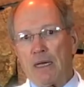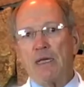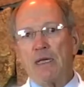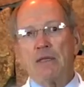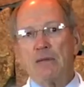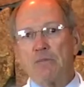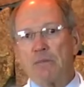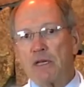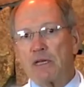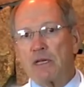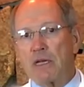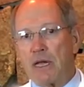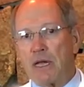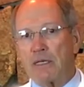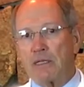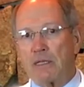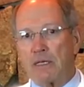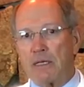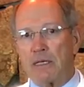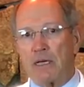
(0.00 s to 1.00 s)
In the
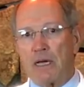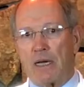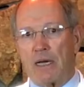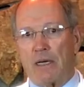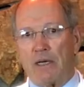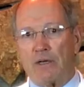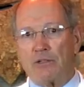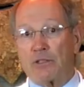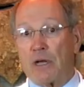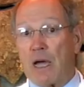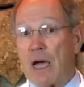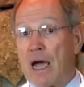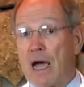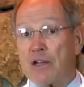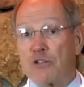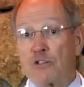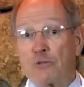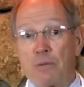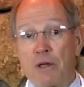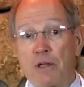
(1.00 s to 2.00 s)
mid-1990s,
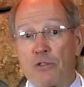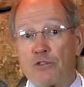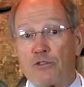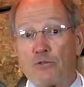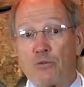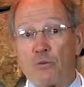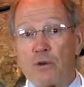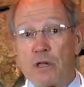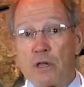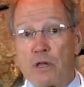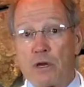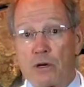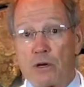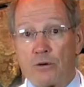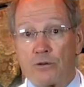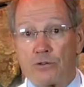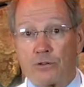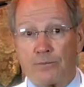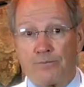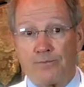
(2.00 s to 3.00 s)
I spent 3
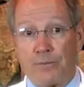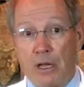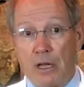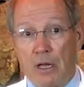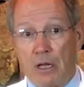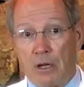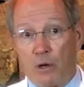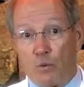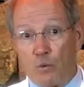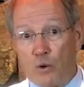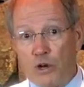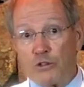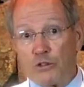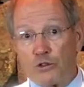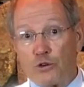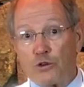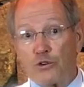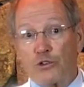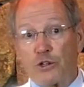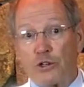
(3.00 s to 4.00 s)
years
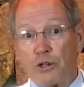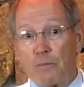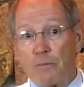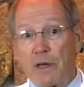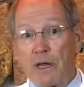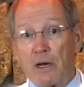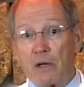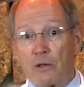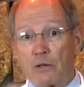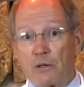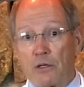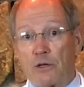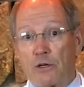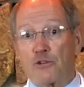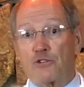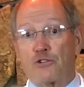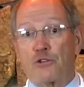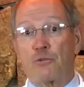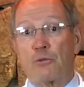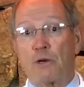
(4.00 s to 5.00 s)
researching the medical
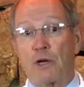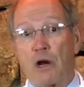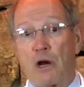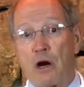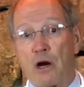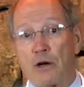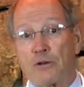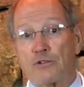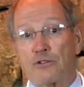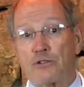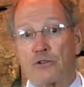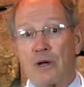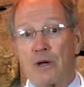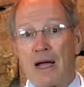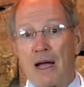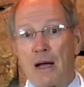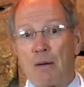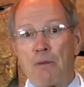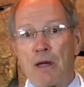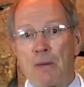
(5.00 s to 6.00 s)
literature in regards to
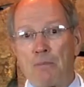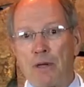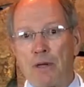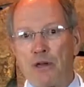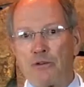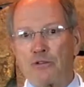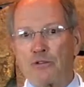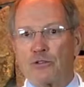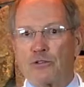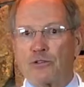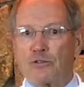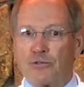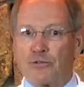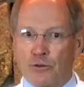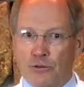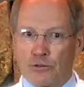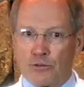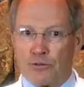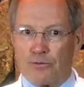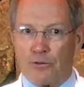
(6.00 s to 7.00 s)
how my patients,
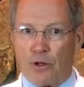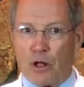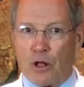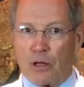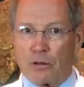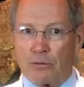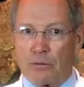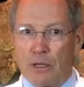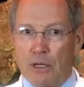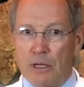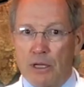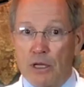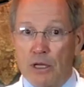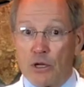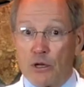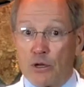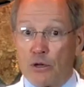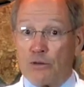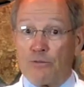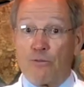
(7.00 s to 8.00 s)
first of all,
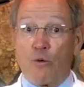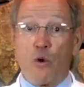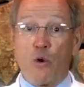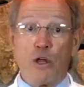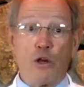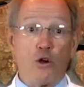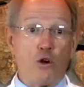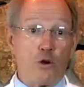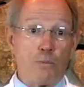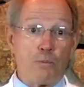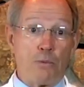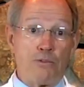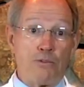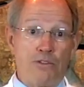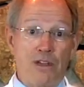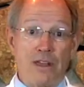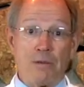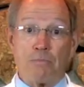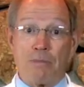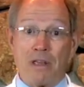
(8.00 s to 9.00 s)
could avoid or
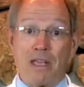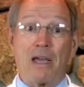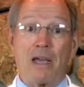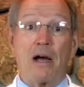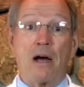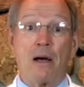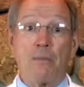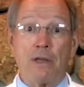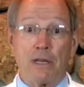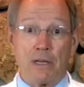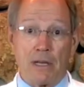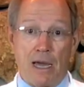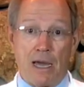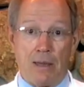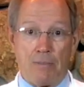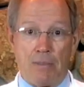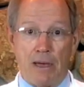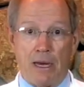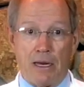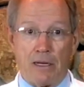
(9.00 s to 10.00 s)
prevent becoming
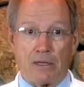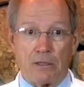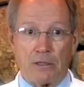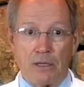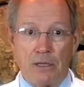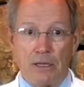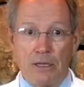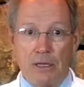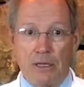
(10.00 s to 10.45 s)
diabetic,